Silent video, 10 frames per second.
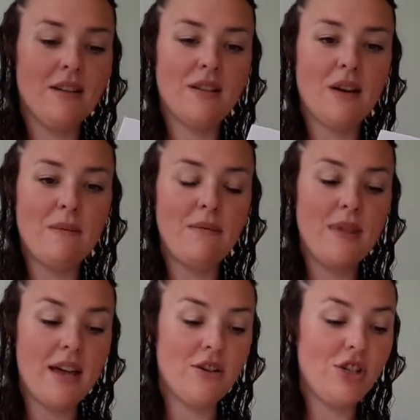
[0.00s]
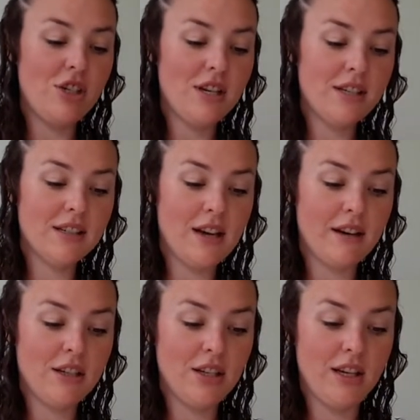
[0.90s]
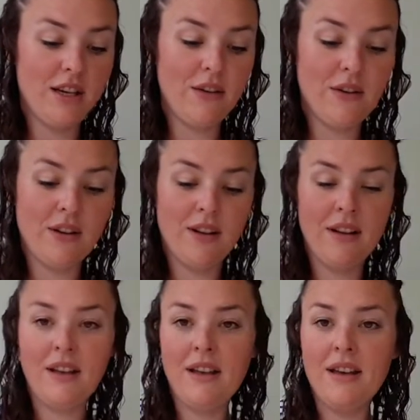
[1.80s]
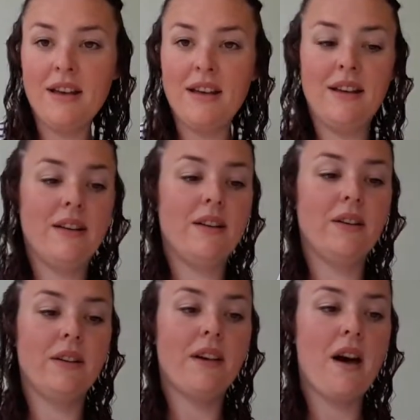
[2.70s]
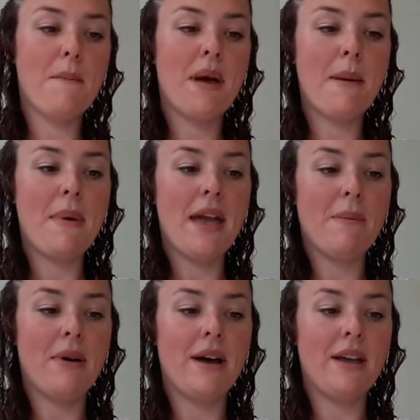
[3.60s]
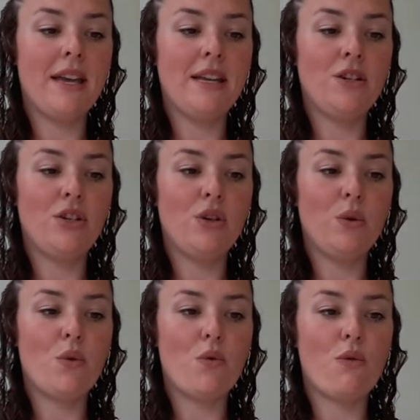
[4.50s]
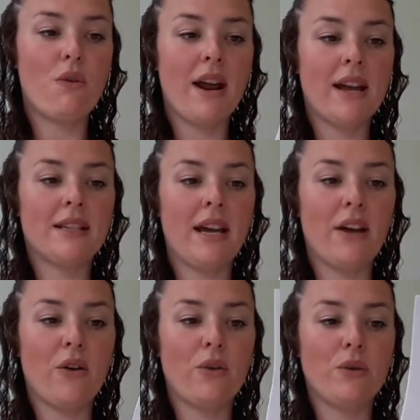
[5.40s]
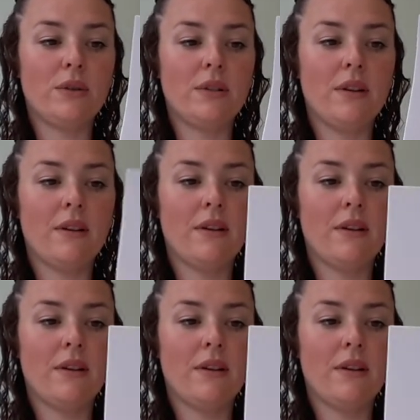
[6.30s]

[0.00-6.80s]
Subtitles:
So I'm then just going to cut my paper into rectangles.